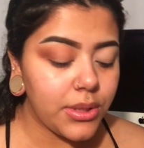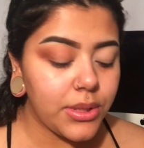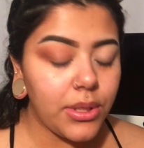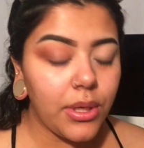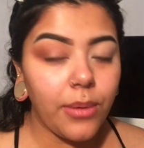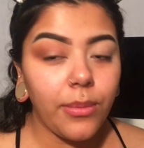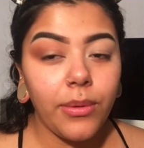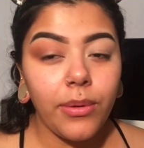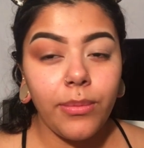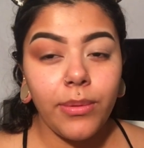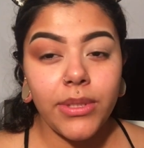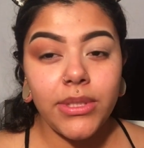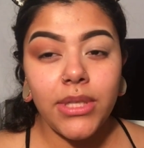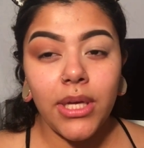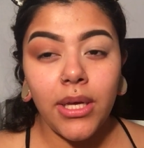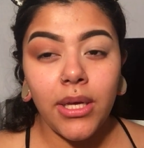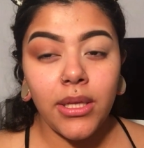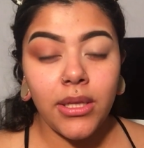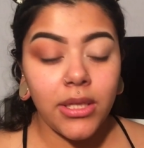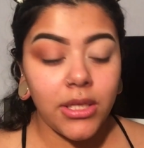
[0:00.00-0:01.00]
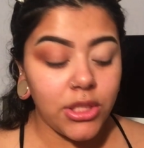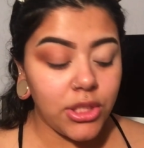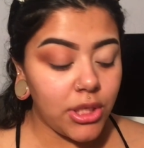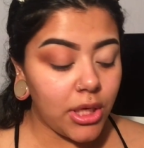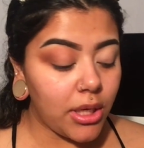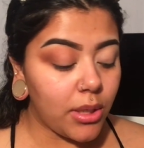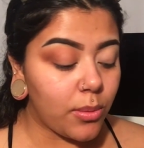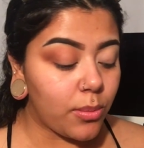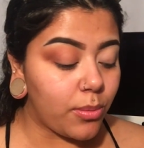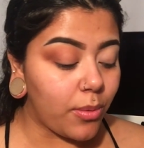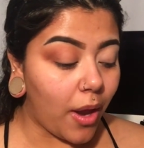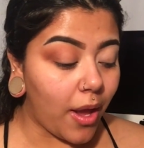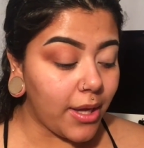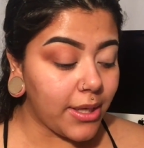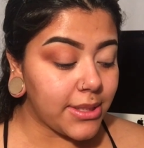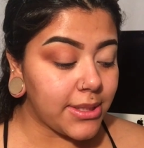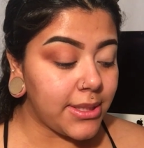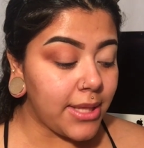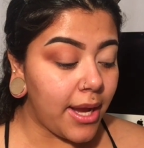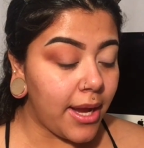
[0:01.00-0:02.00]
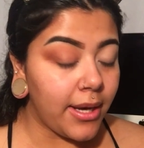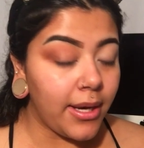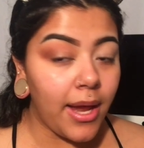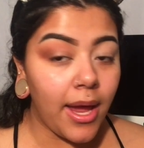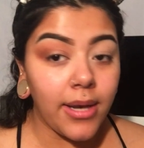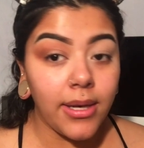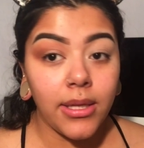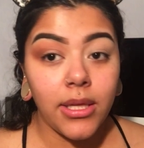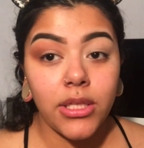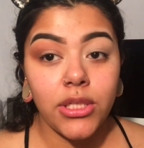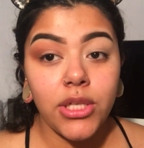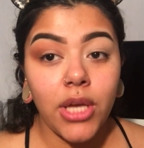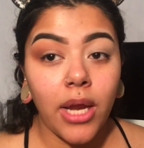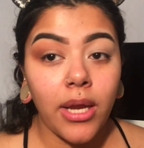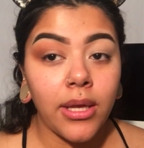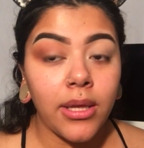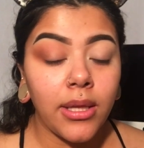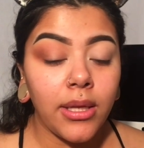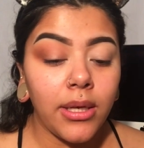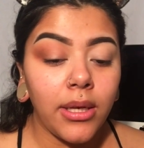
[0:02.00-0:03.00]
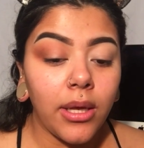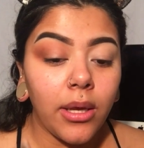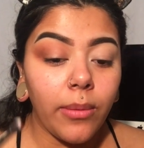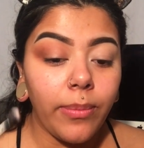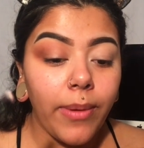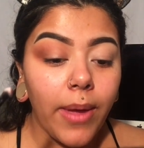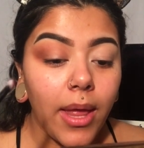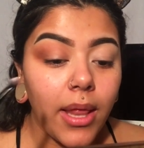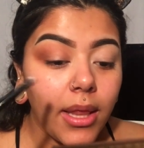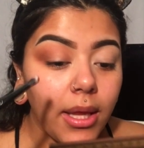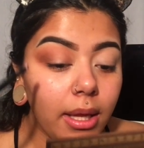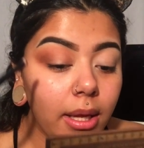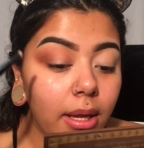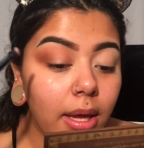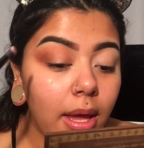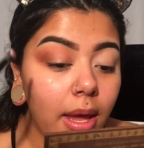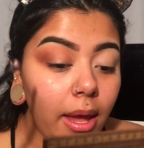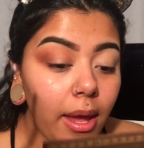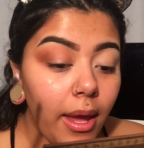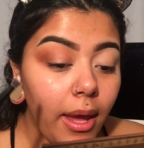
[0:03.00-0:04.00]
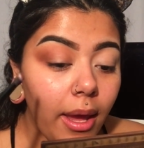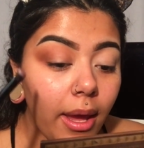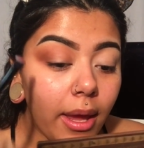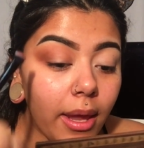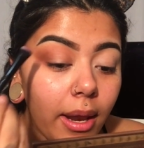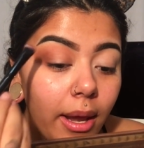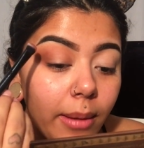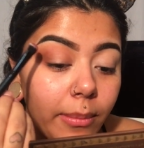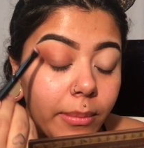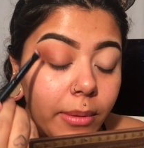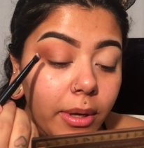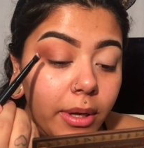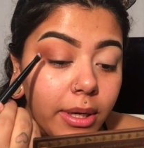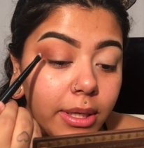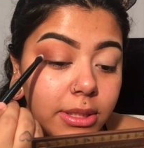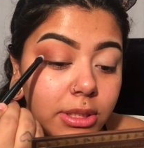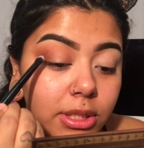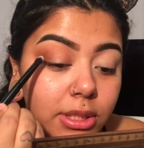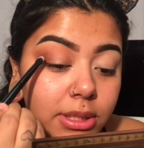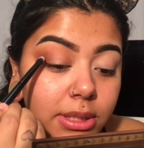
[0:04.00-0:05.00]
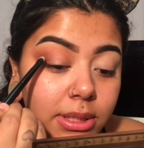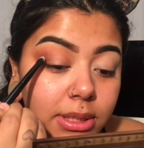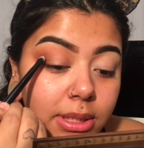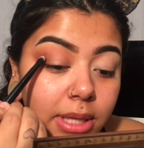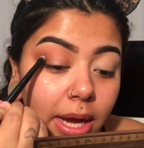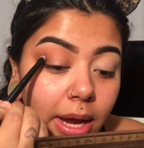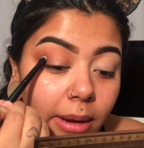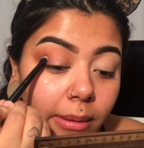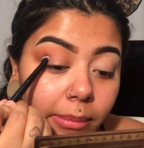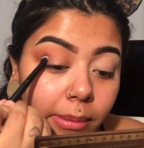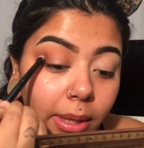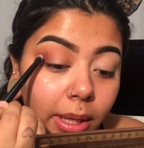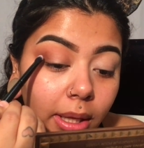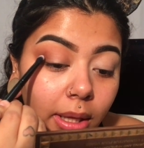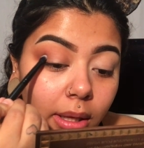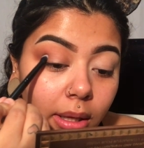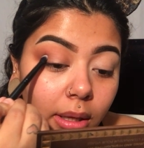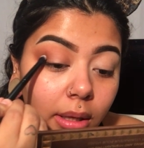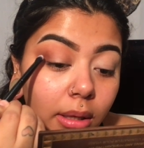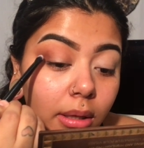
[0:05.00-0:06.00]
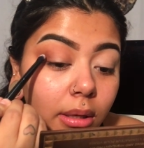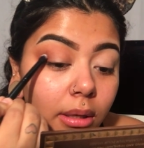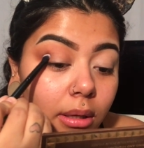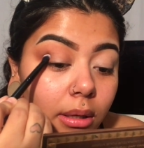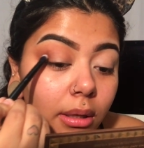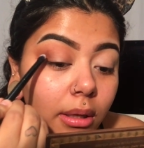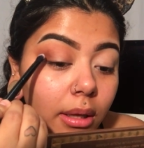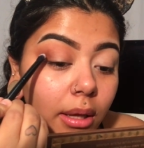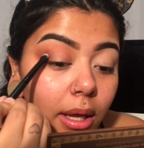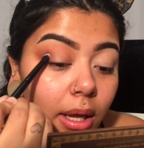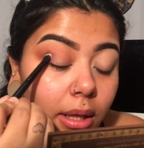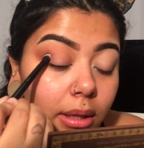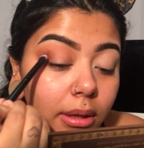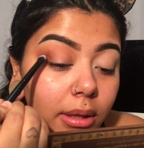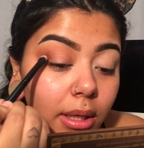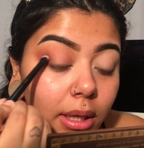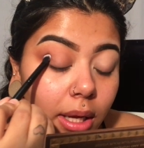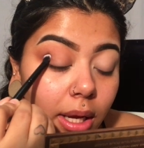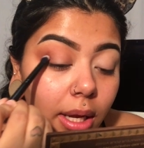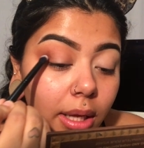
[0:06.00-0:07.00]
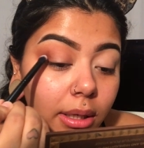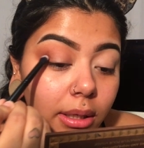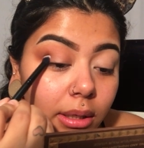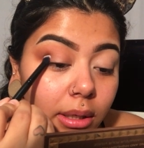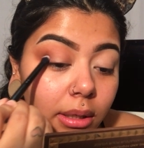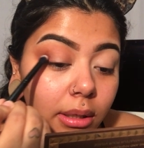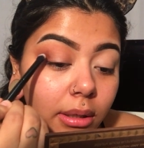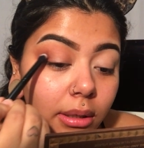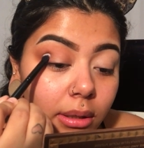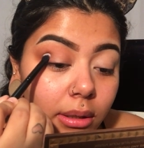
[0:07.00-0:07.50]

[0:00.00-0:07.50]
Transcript: So I'm going to be taking the shade Roxanne out of the Jaclyn Hill palette, and I'm going to just dab it at the end.